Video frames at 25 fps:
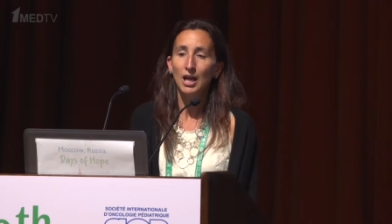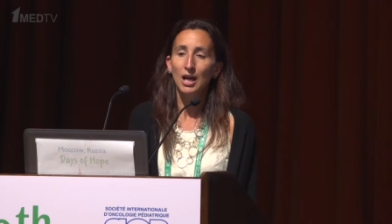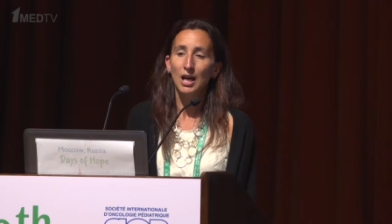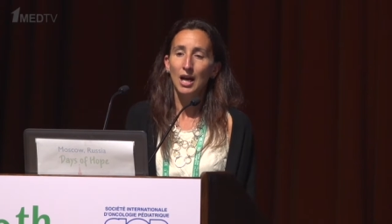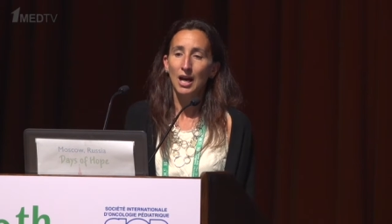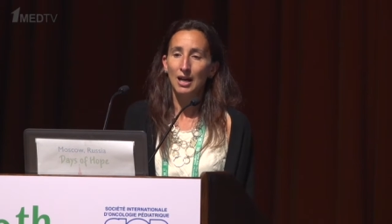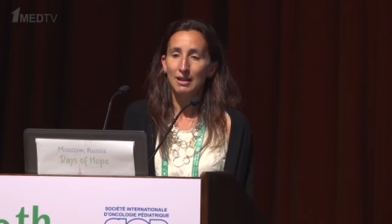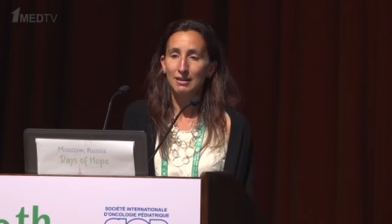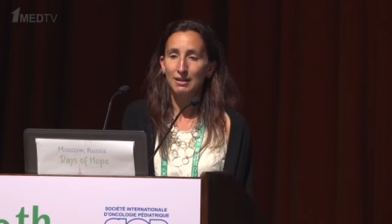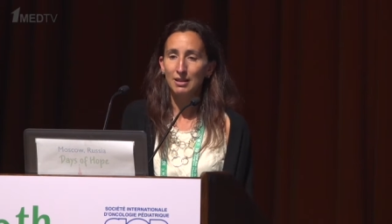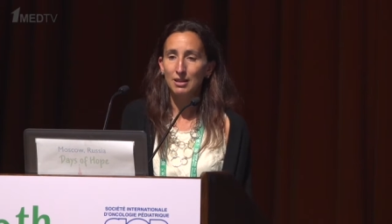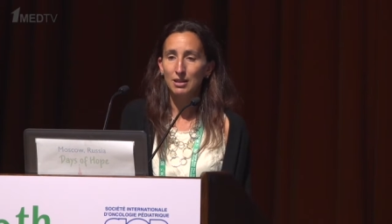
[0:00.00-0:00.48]

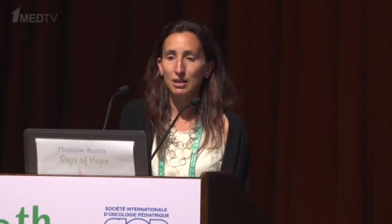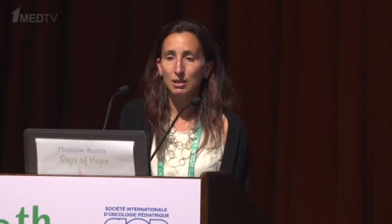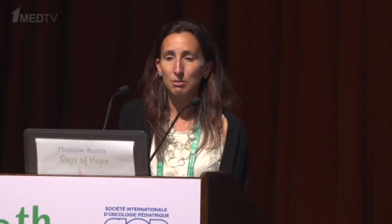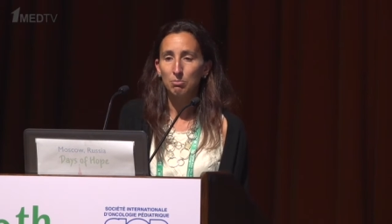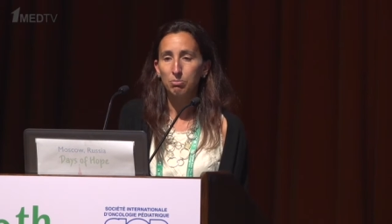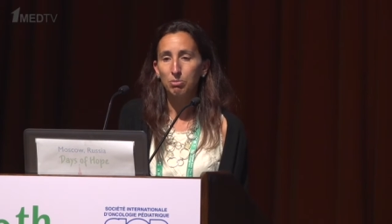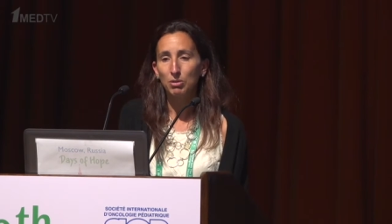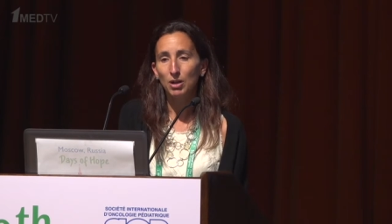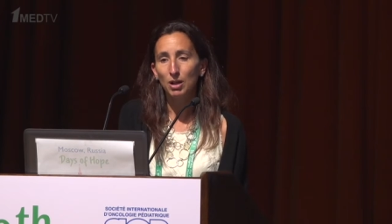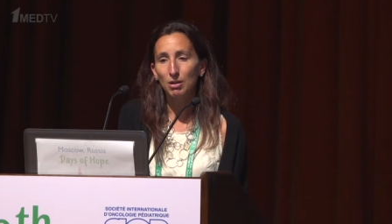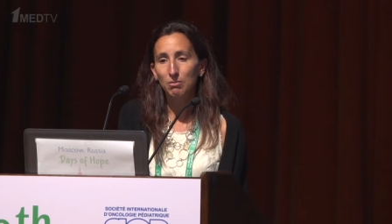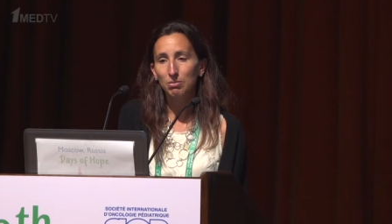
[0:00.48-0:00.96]
I think the
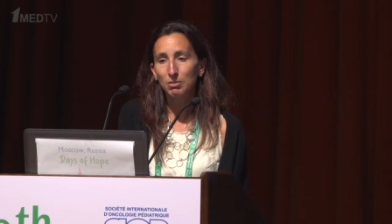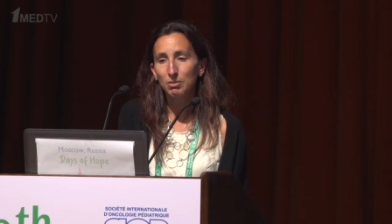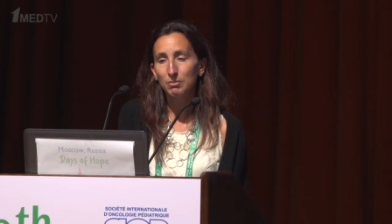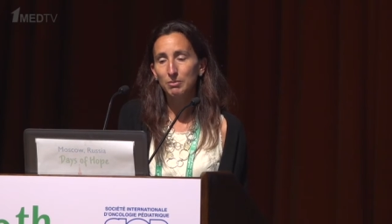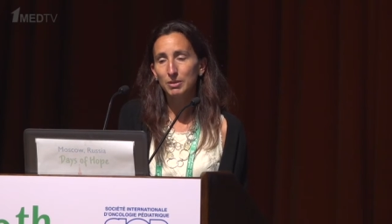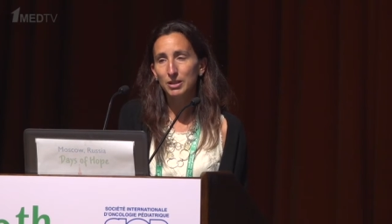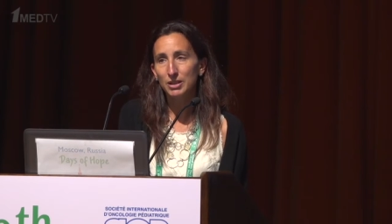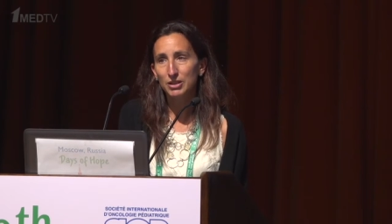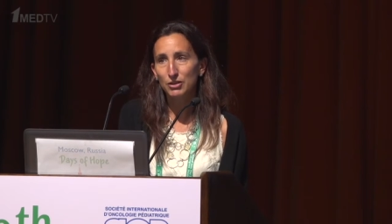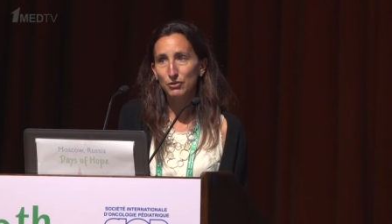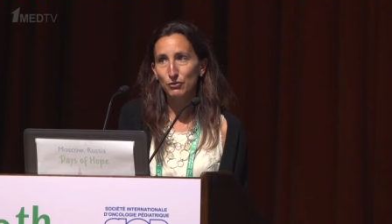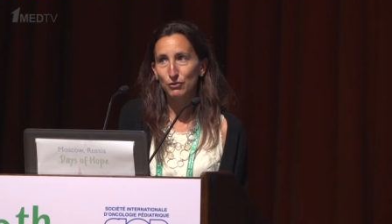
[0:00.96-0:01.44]
problem
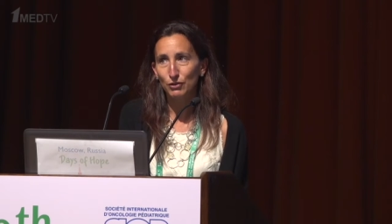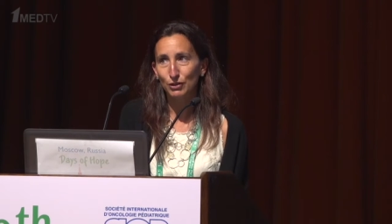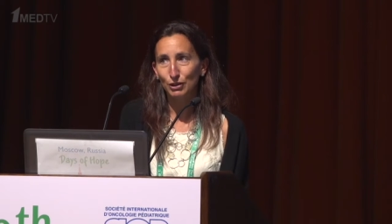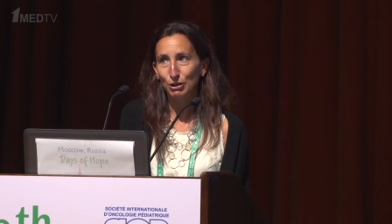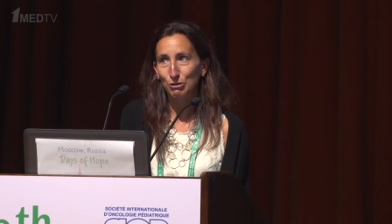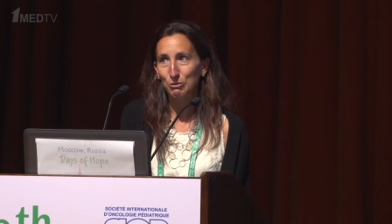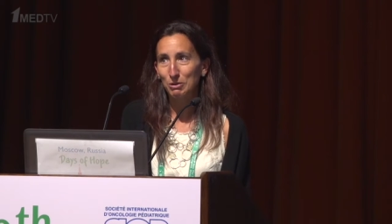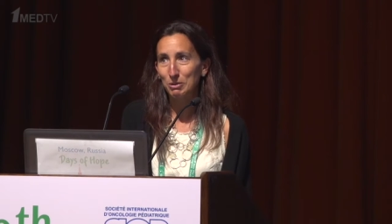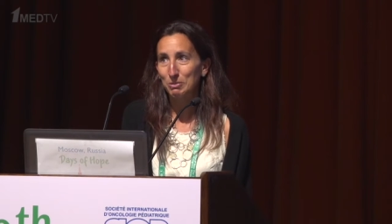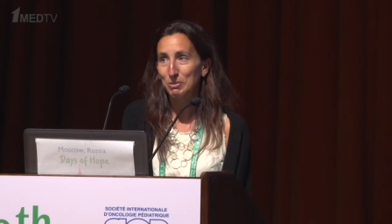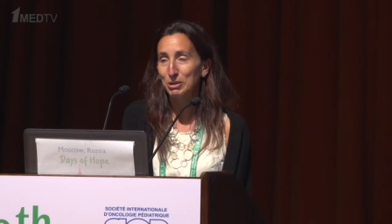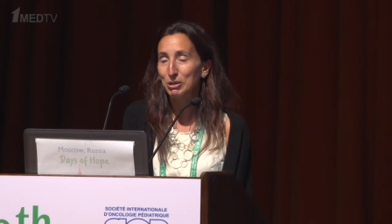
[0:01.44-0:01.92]
is for
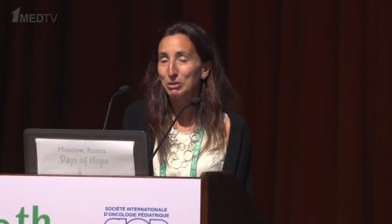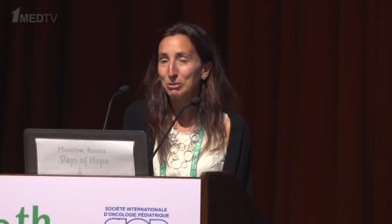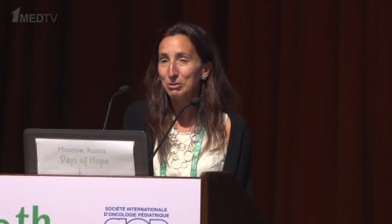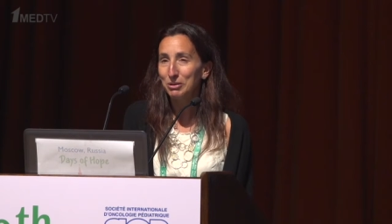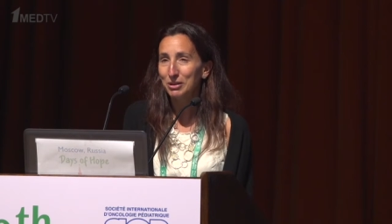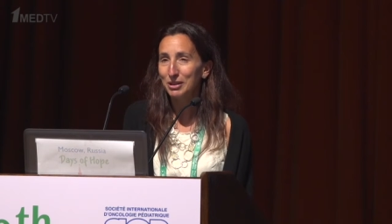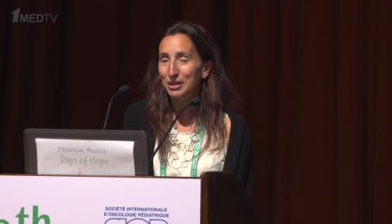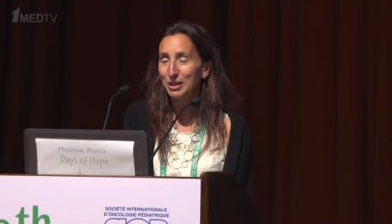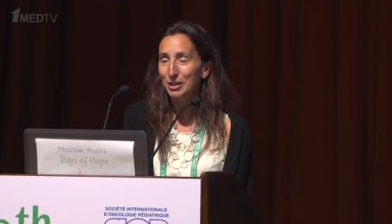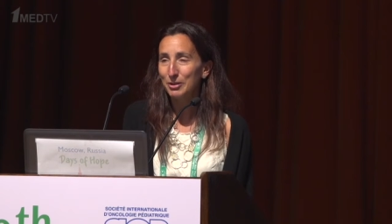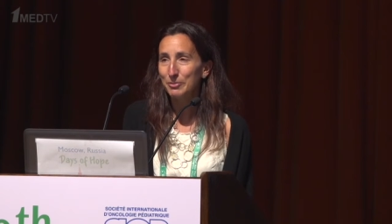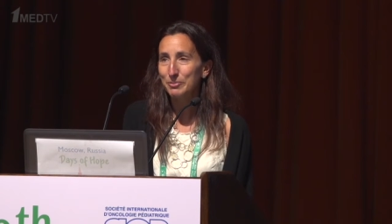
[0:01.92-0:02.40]
low and middle
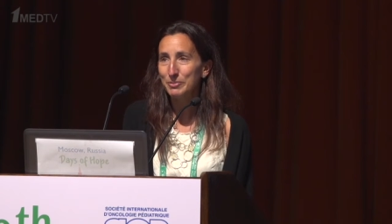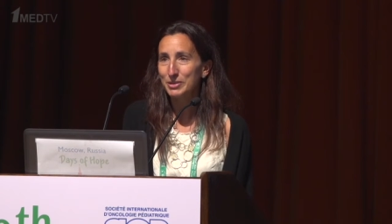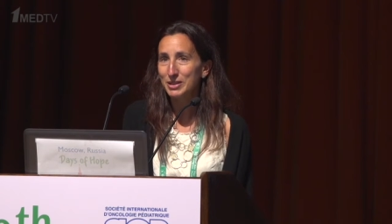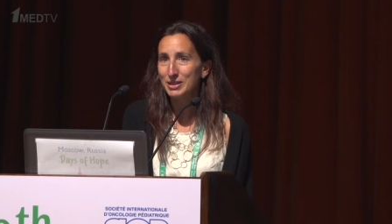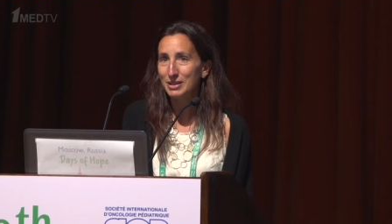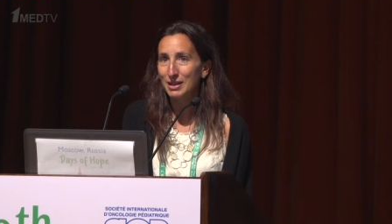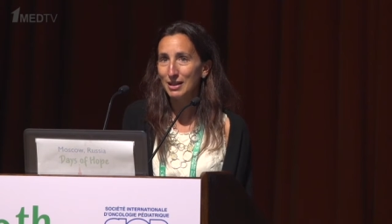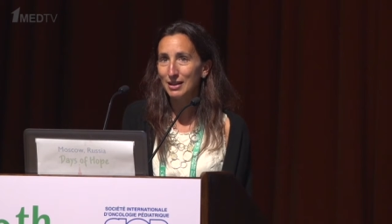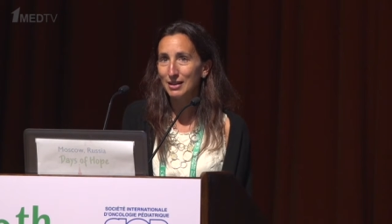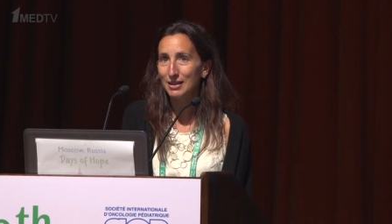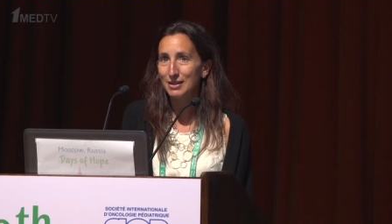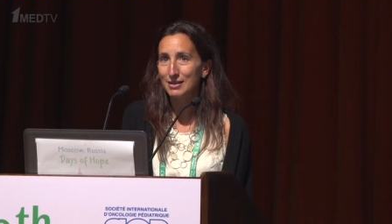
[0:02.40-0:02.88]
income
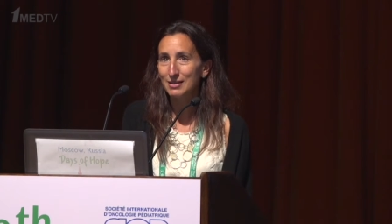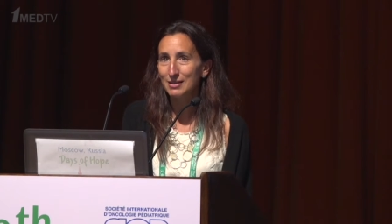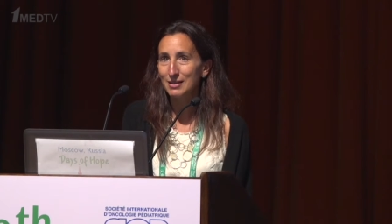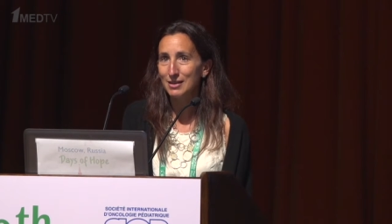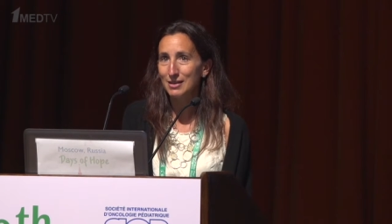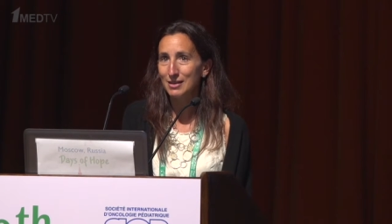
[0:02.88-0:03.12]
settings